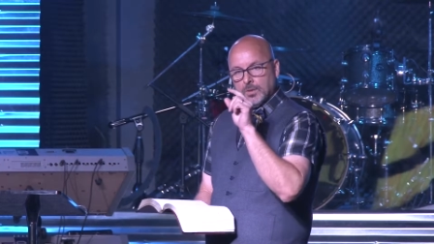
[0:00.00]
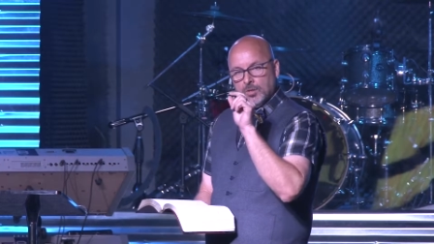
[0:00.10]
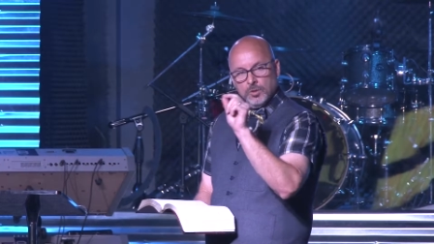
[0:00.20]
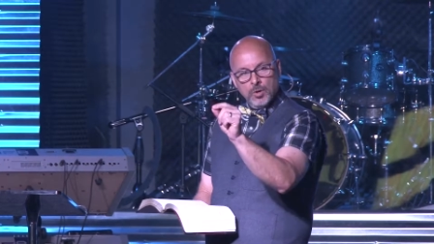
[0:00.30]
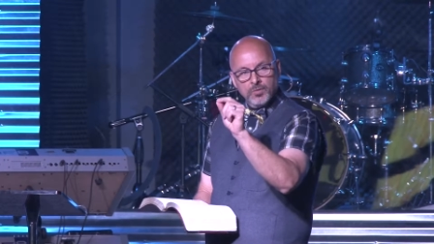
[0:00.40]

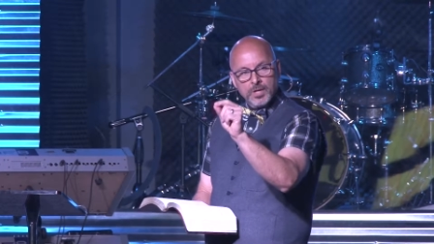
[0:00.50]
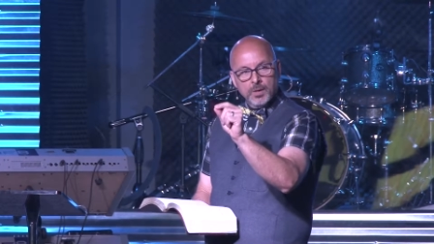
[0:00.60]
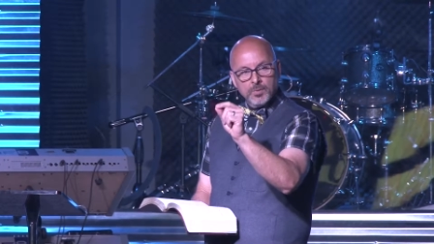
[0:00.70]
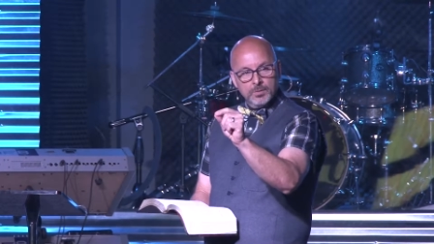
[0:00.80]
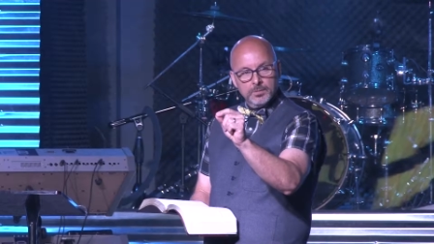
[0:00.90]
You're an
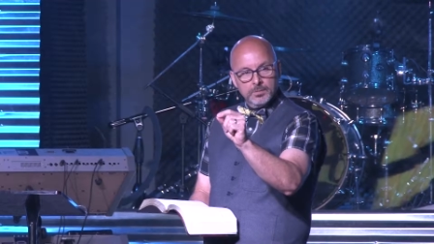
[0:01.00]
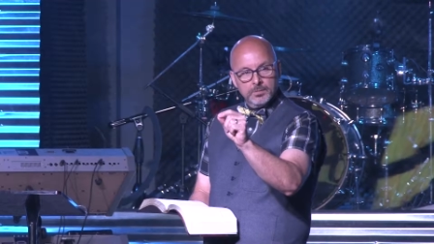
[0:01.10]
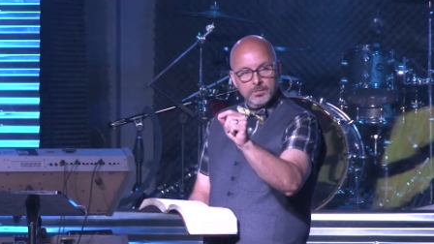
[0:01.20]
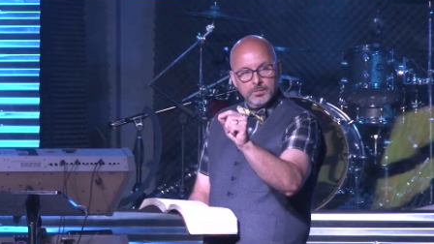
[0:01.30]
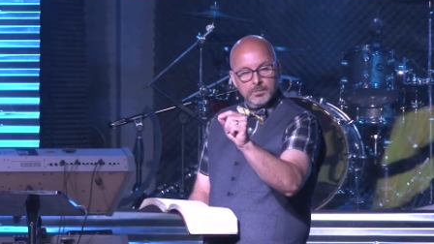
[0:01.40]
overcomer.
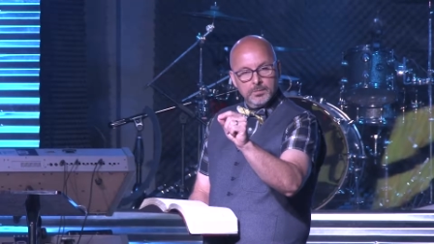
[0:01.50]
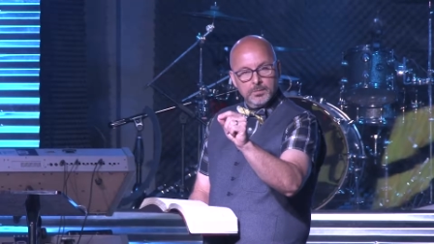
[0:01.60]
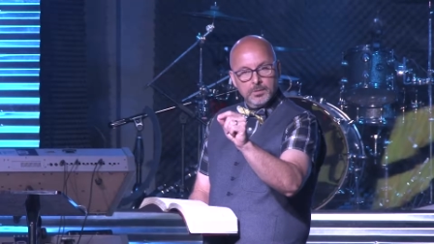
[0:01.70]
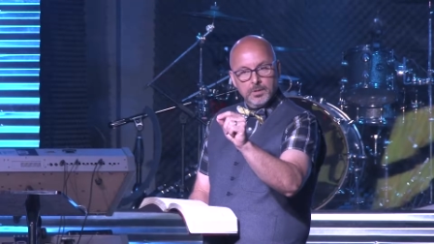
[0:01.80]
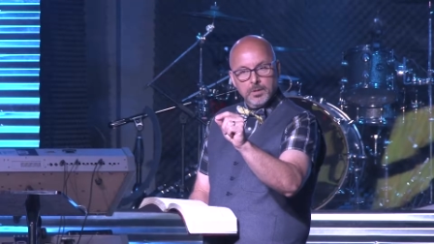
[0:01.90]

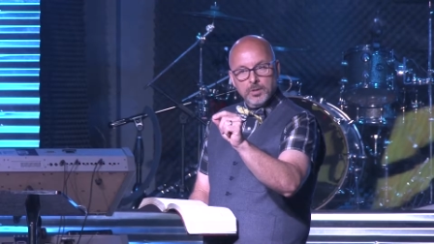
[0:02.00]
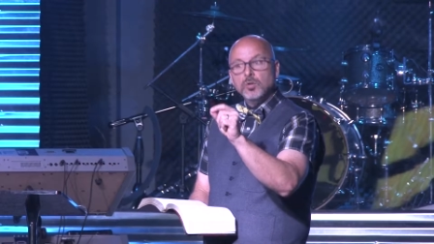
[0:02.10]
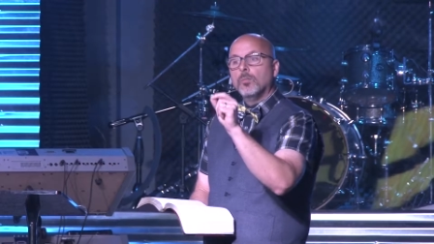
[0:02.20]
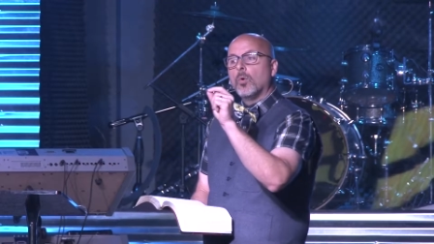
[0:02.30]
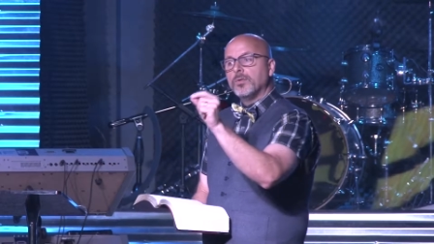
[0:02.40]

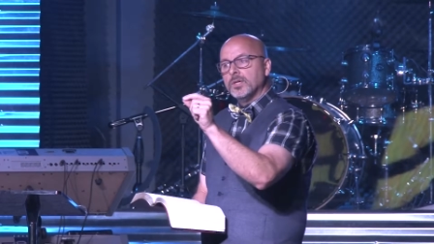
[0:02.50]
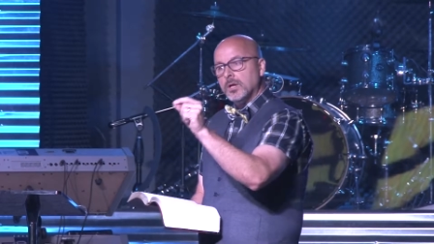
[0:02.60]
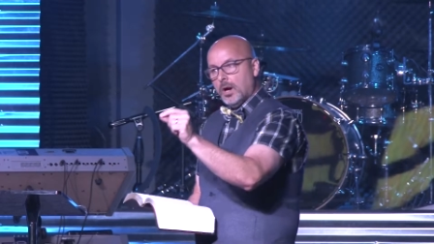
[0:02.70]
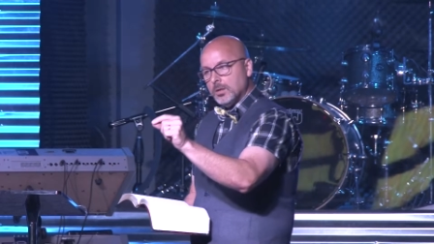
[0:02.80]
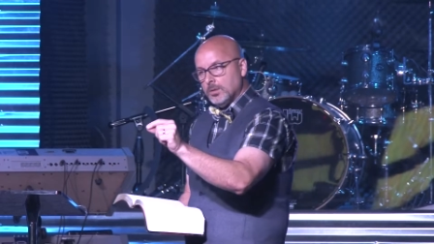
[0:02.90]
You're more than a
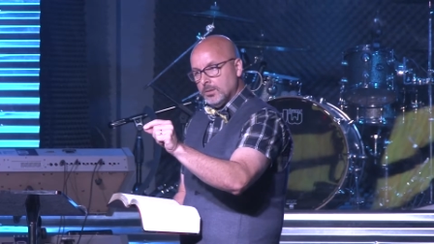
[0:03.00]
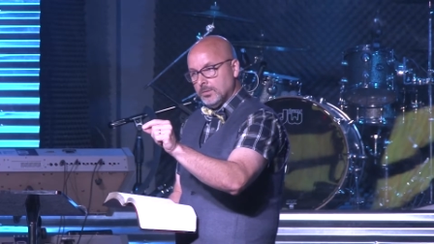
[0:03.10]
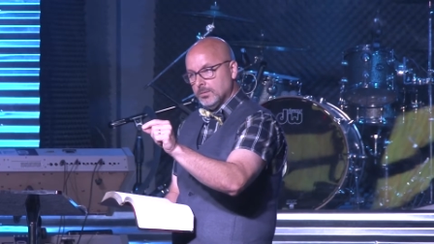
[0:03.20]
conqueror.